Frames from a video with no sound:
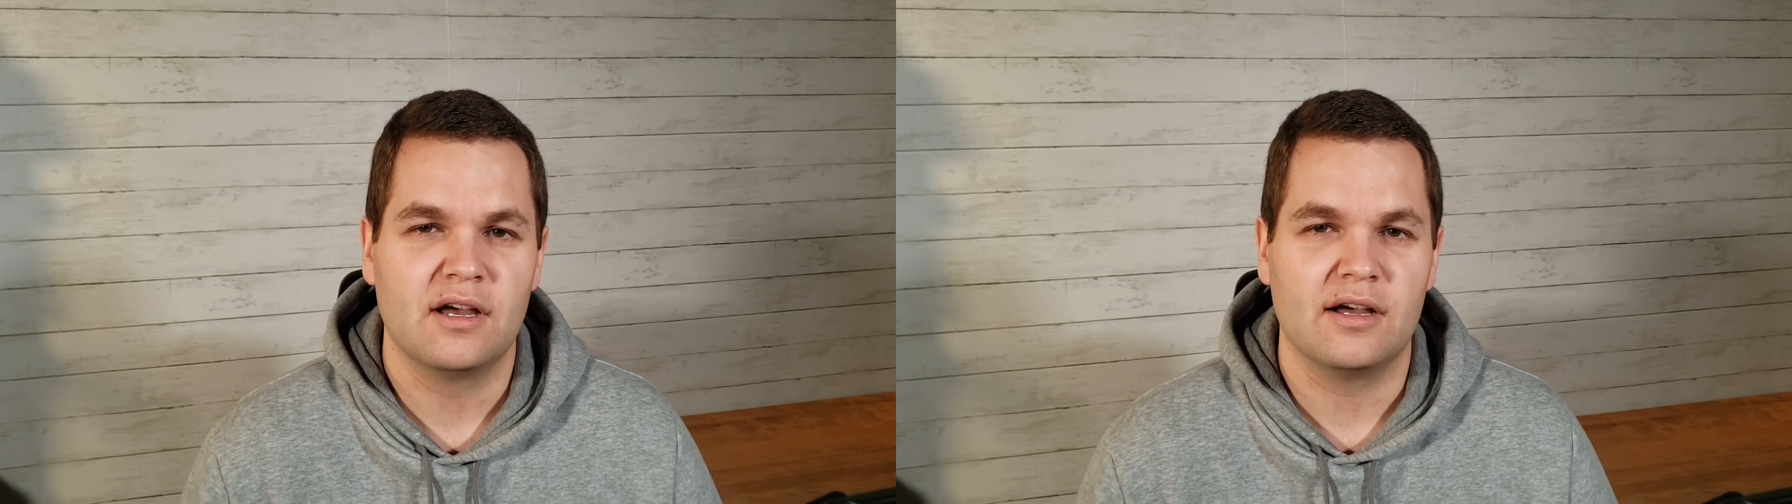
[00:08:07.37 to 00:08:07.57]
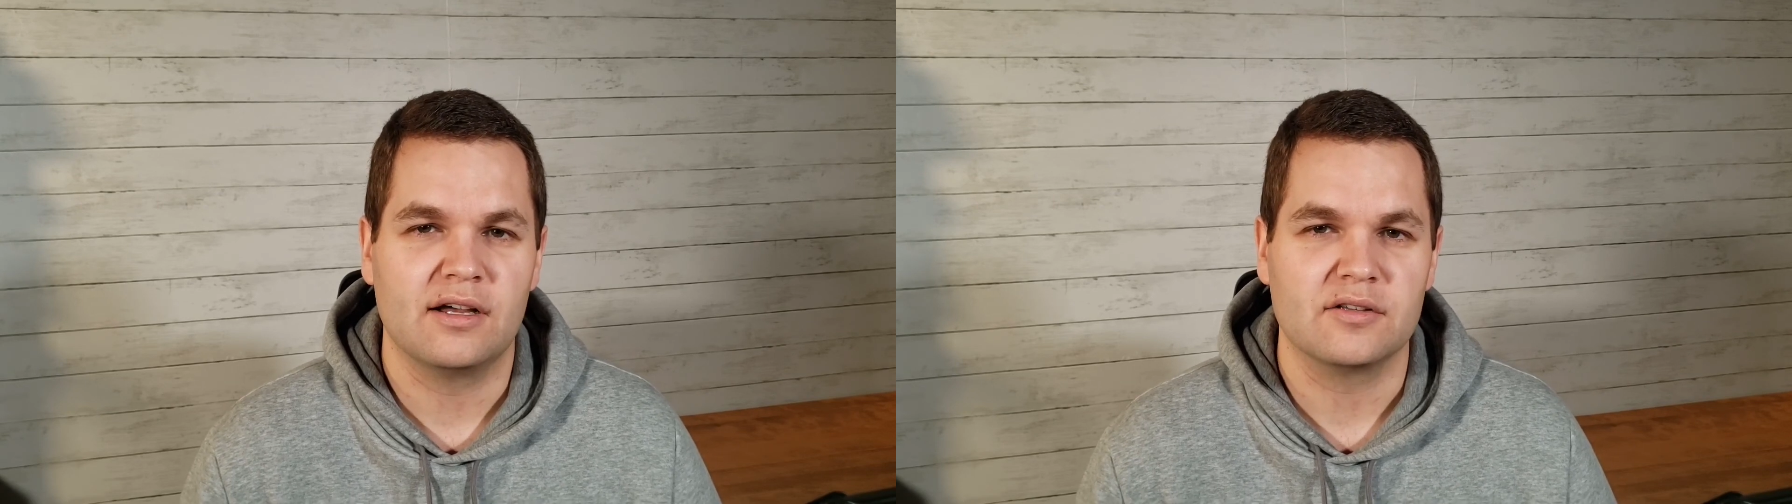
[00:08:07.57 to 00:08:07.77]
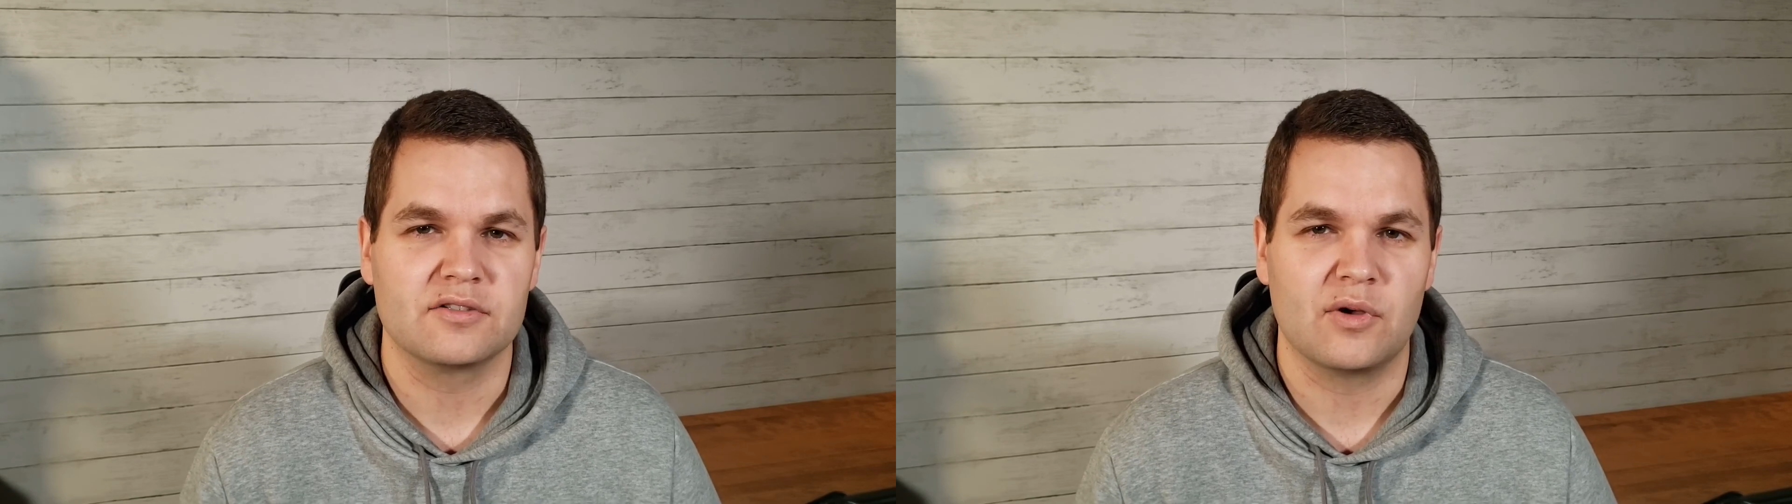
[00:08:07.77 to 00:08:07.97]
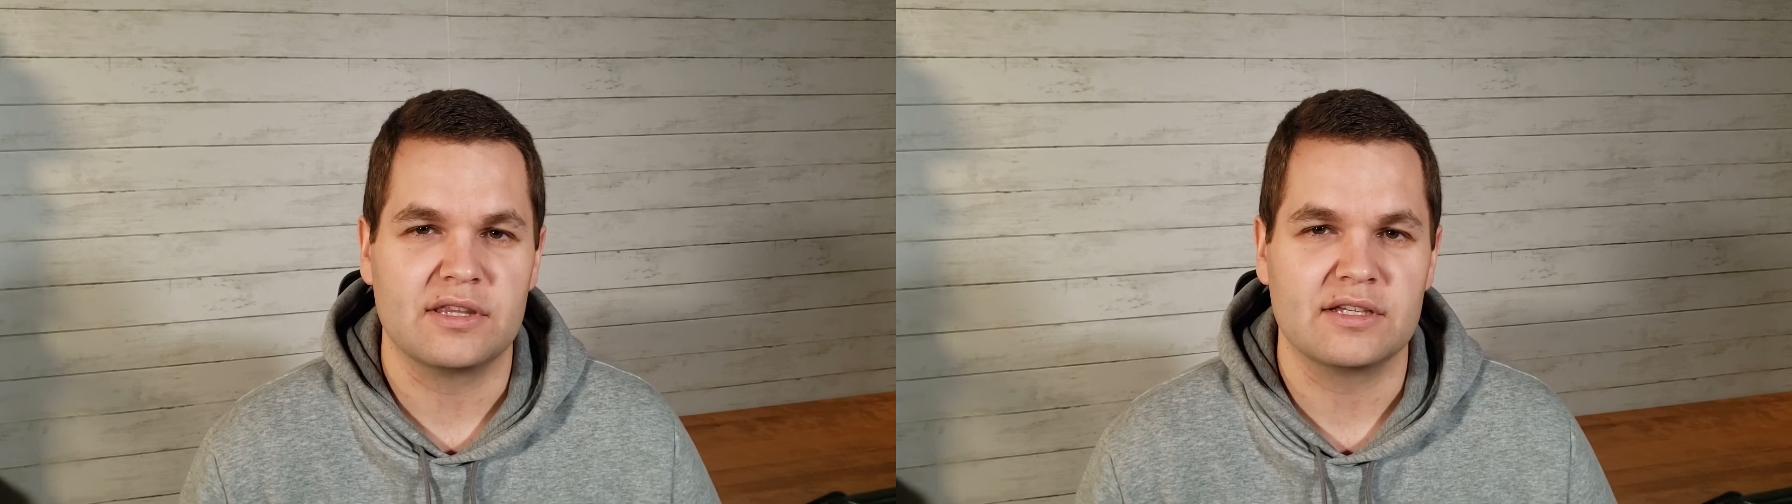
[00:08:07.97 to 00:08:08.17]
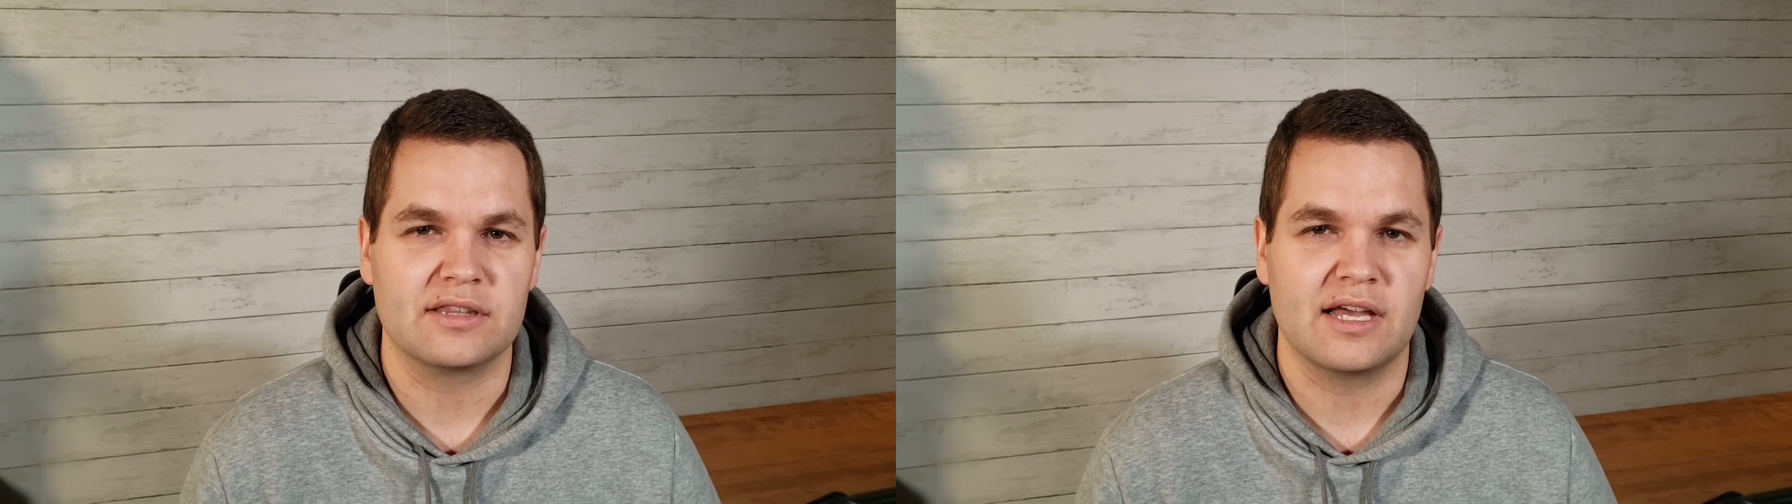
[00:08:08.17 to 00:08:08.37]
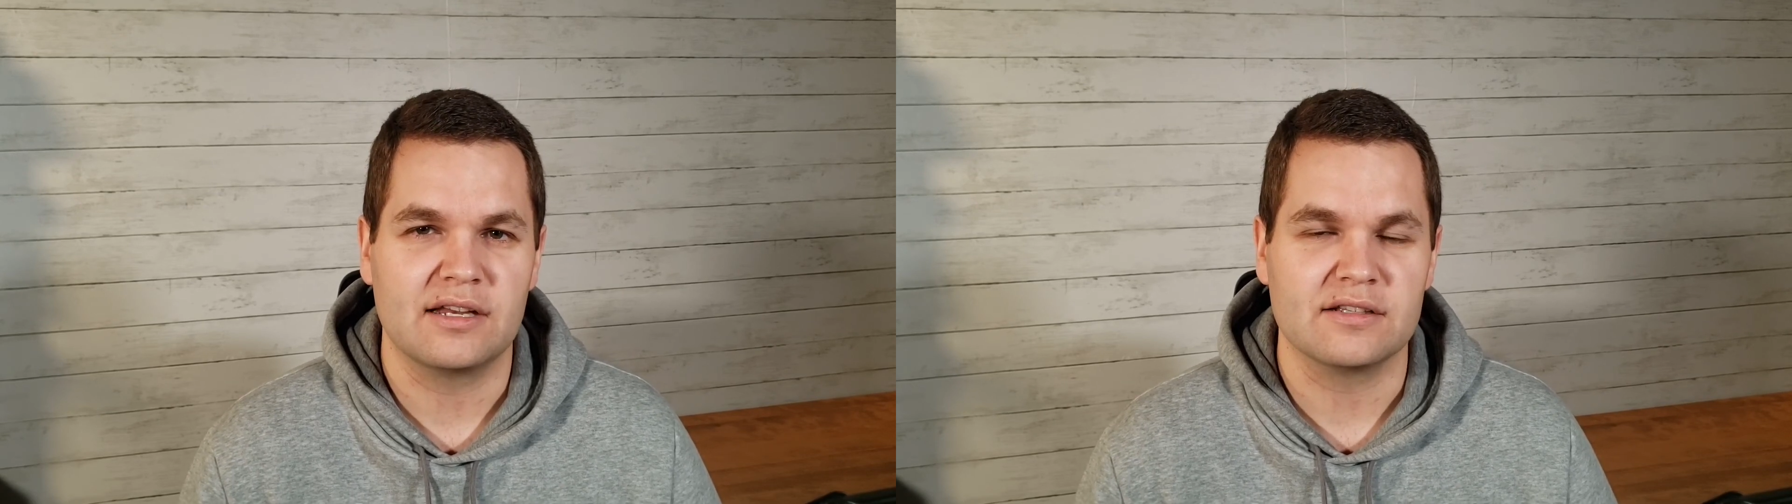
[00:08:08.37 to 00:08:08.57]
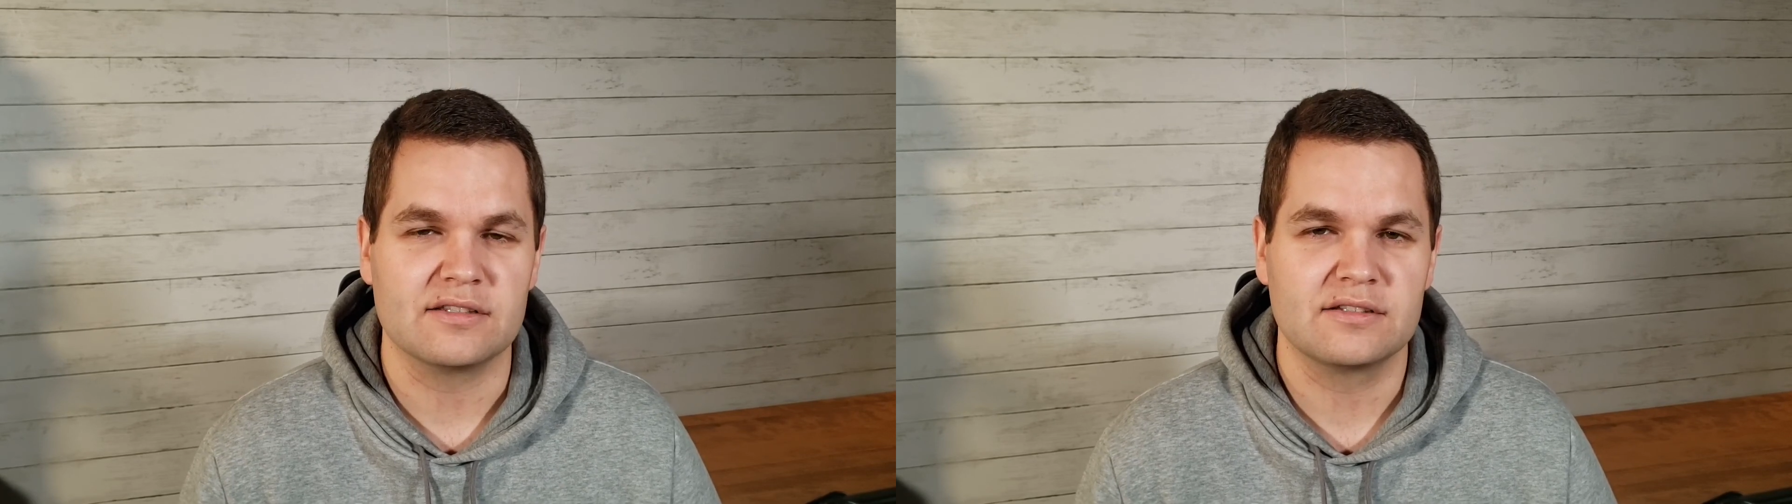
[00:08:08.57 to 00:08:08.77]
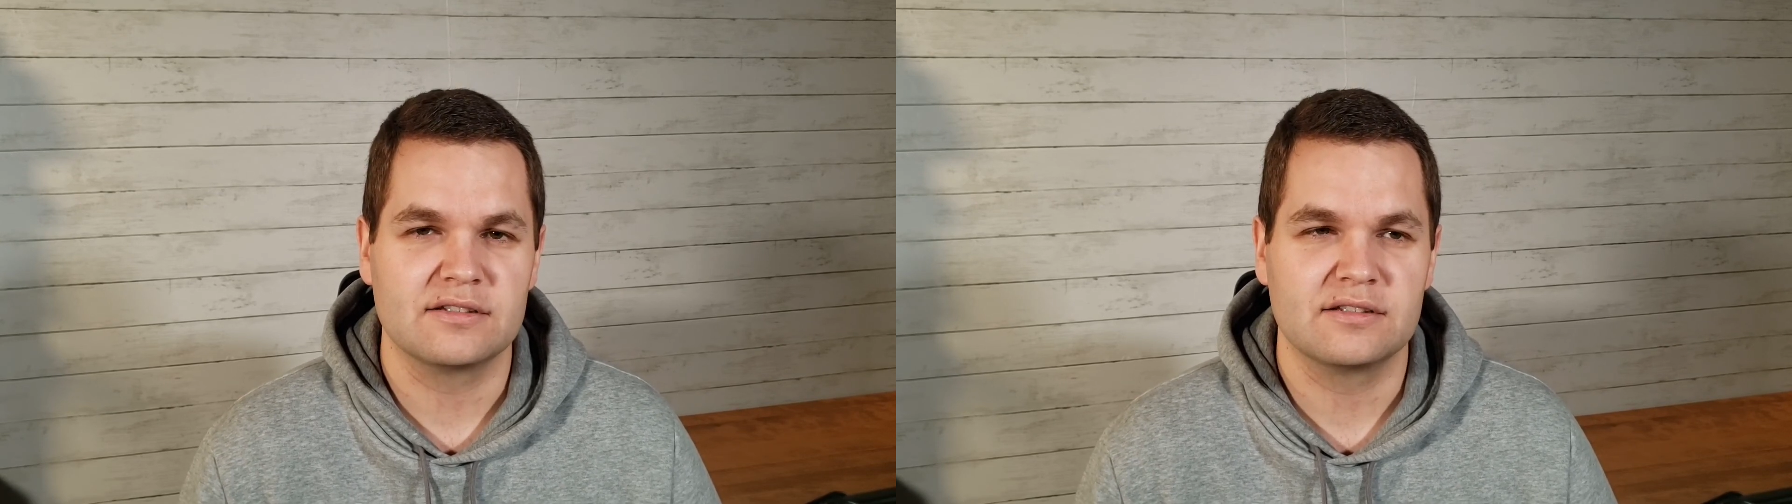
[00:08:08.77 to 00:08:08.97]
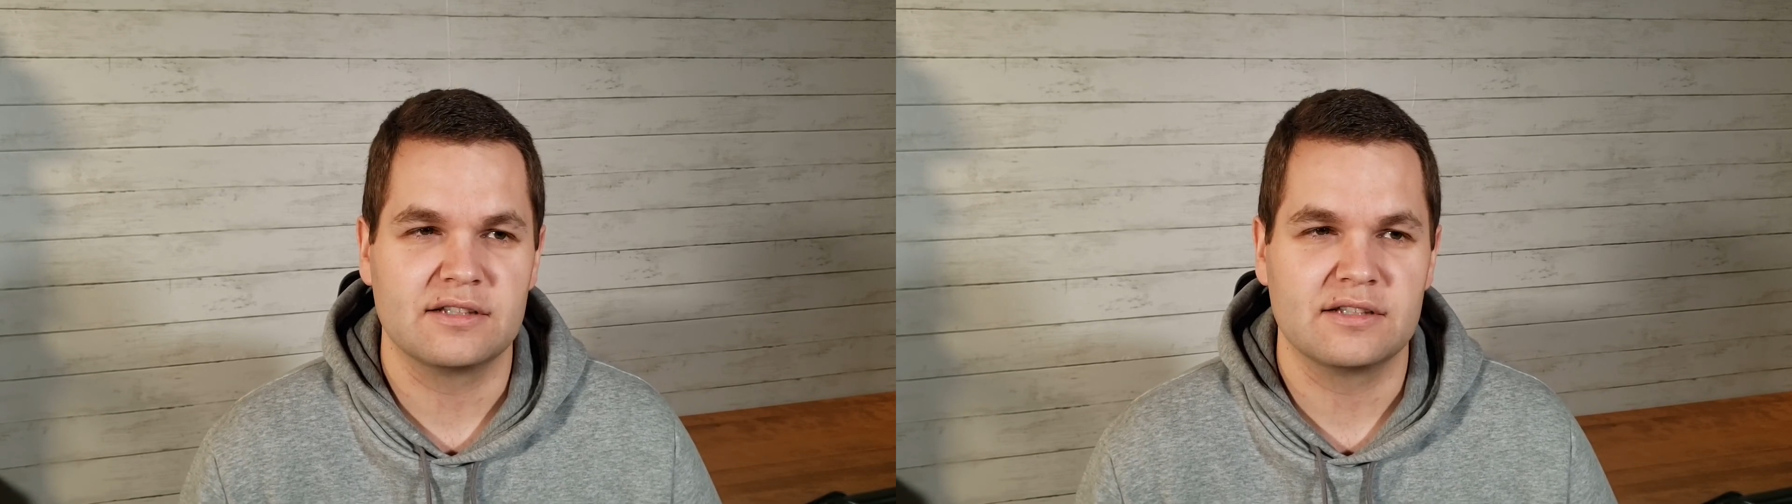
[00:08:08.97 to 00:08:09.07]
Uh, so I think that is